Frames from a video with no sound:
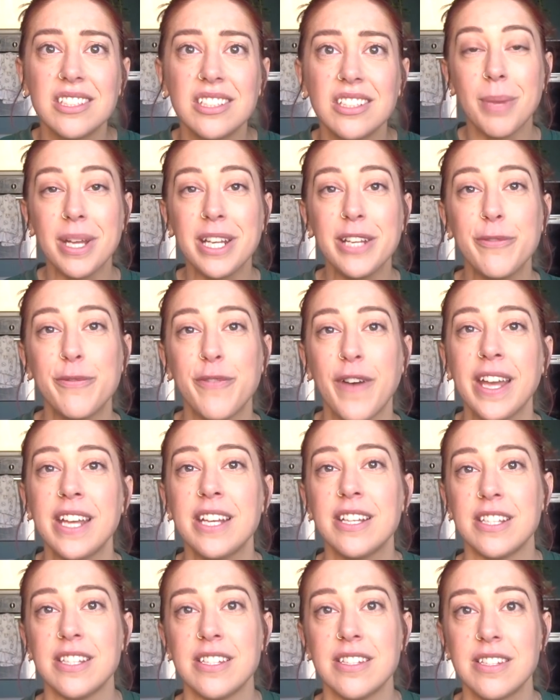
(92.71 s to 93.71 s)
Many
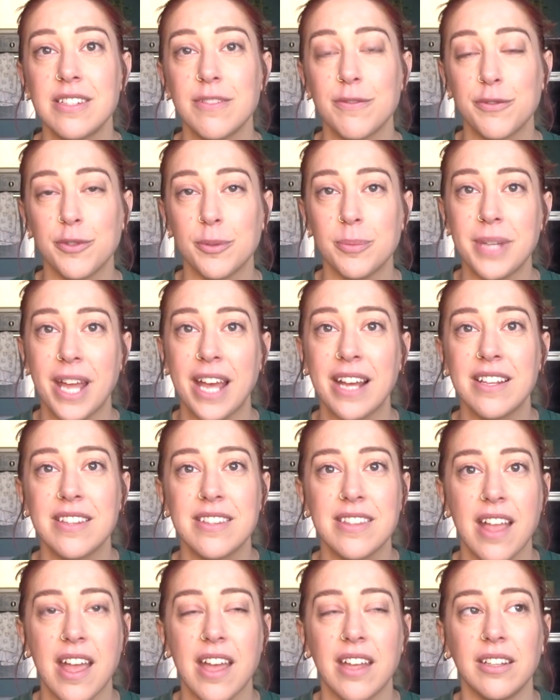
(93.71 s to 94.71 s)
fighters from
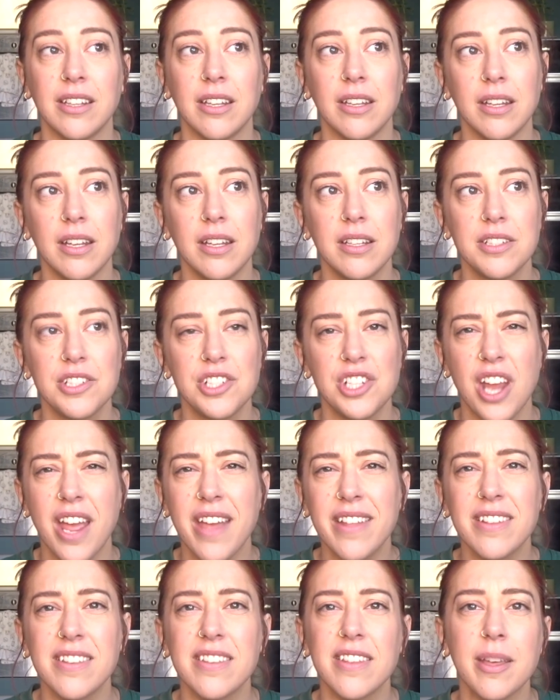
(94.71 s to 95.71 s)
Dagestan
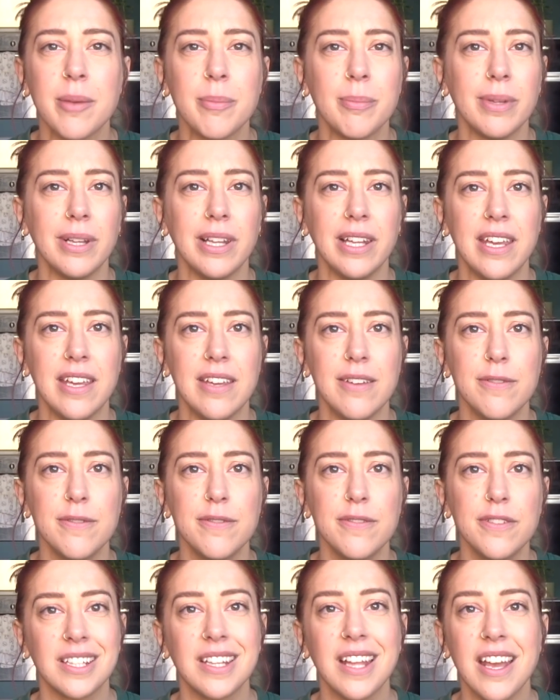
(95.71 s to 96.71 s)
share the same
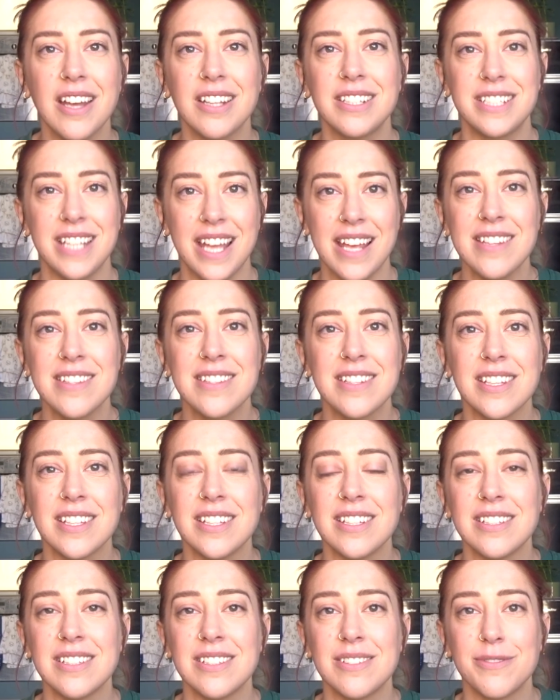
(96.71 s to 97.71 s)
belief that they are
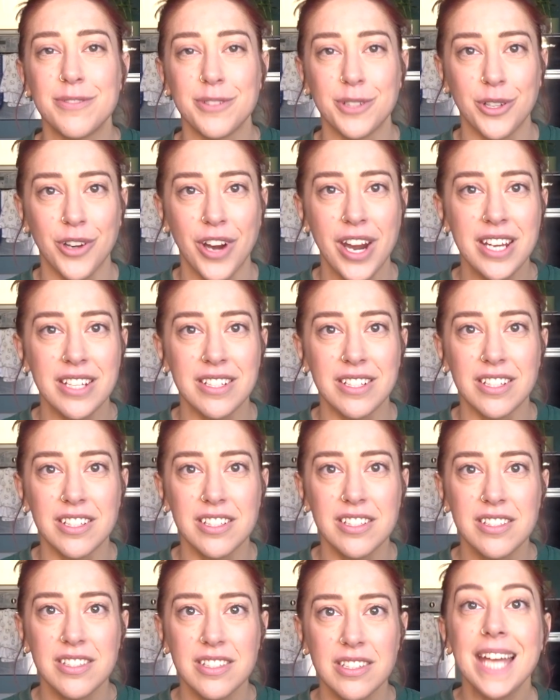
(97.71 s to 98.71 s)
destined for
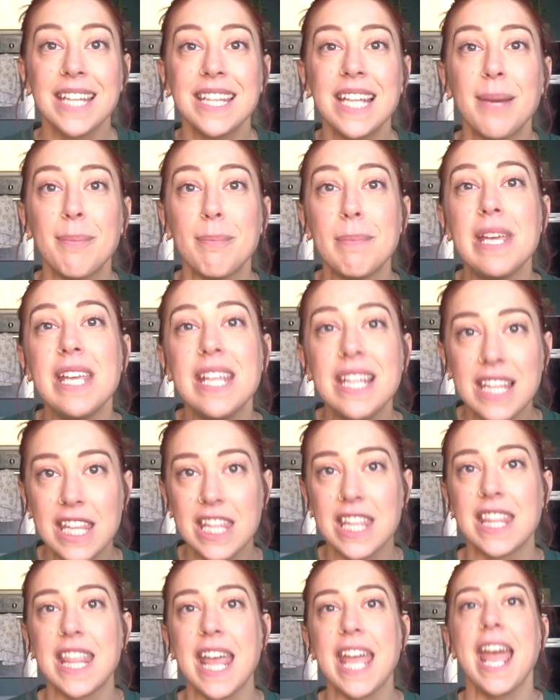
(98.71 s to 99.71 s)
greatness. And that
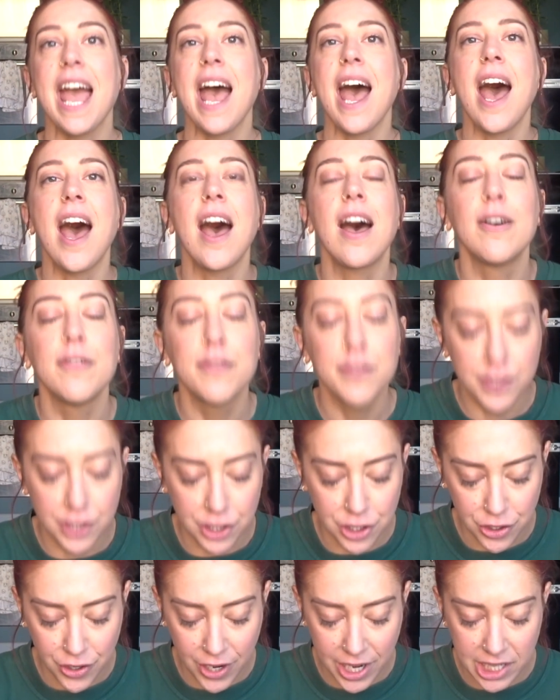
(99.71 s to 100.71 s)
means they have
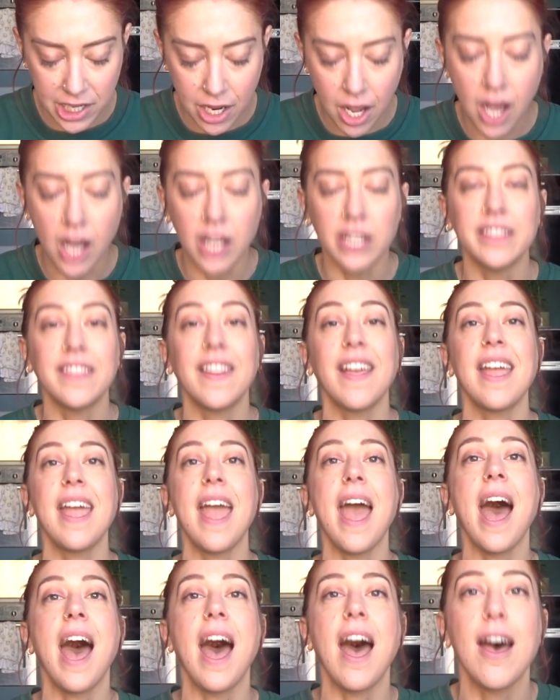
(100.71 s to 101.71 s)
to train hard, they
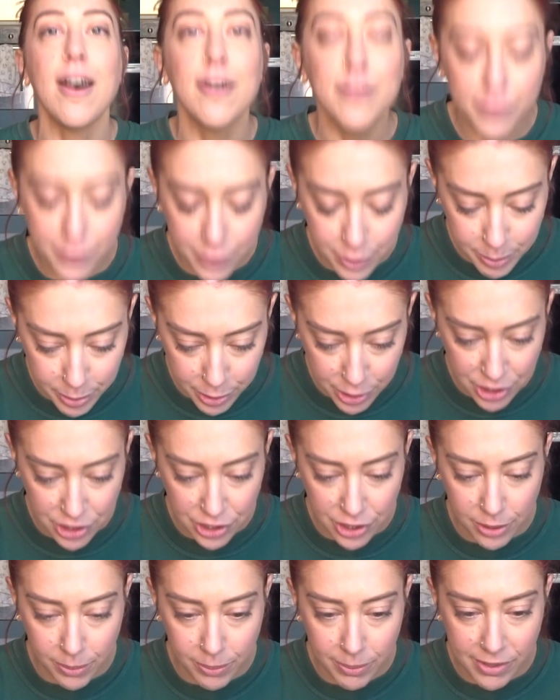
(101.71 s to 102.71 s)
have to
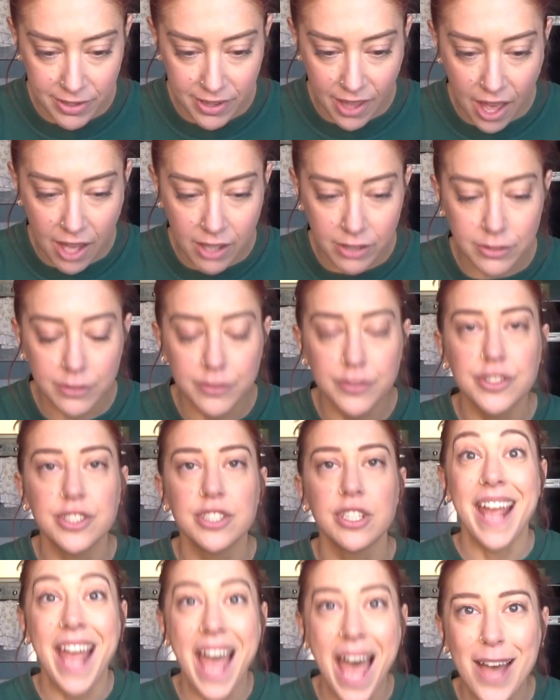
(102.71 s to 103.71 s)
push themselves,
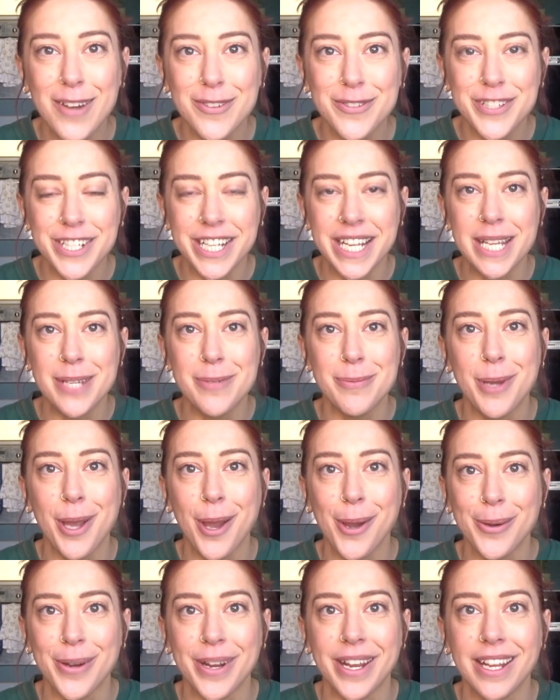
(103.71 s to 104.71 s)
they have to keep
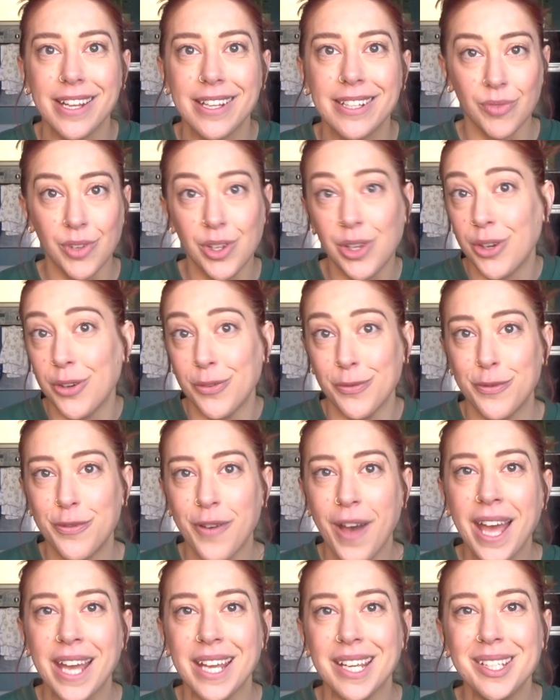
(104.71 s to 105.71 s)
going. You can
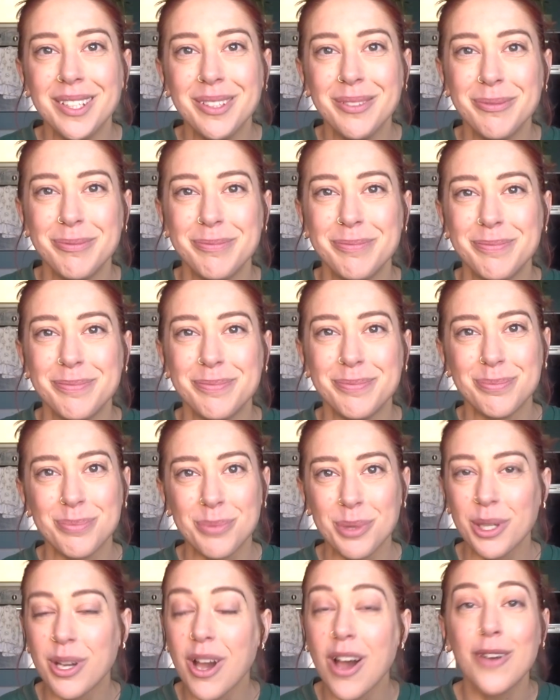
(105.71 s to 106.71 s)
fight,
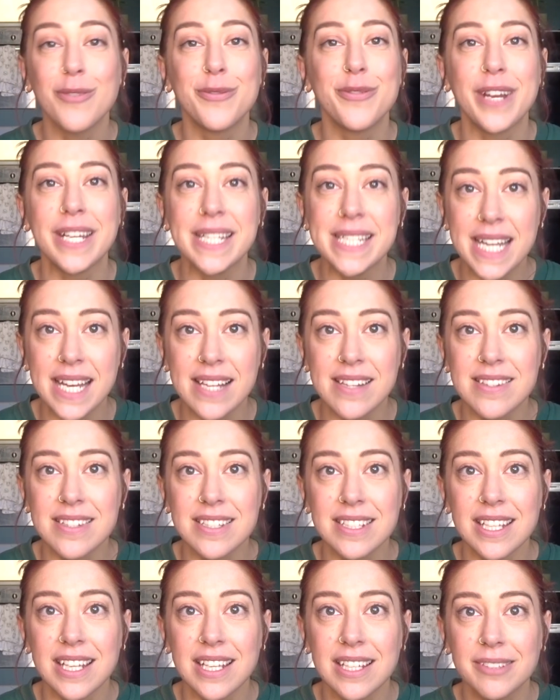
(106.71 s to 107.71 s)
but you can't fight
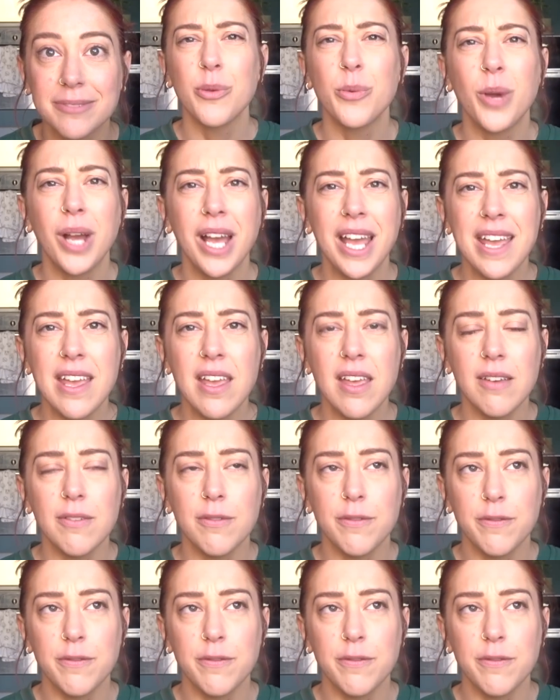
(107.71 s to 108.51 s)
destiny. So why